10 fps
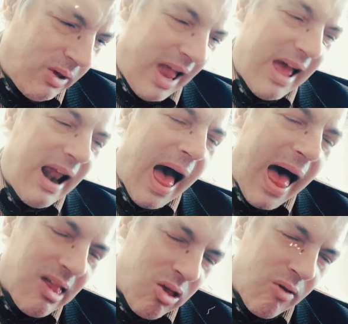can
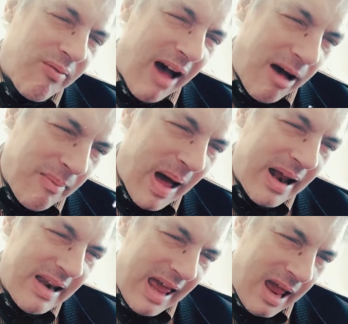I survive
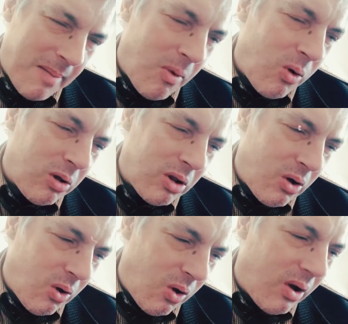my name, oh
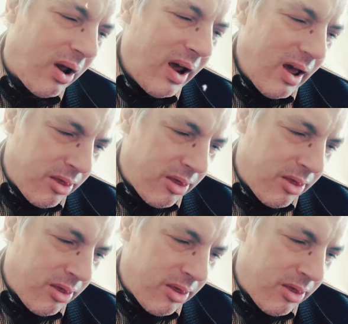Lord,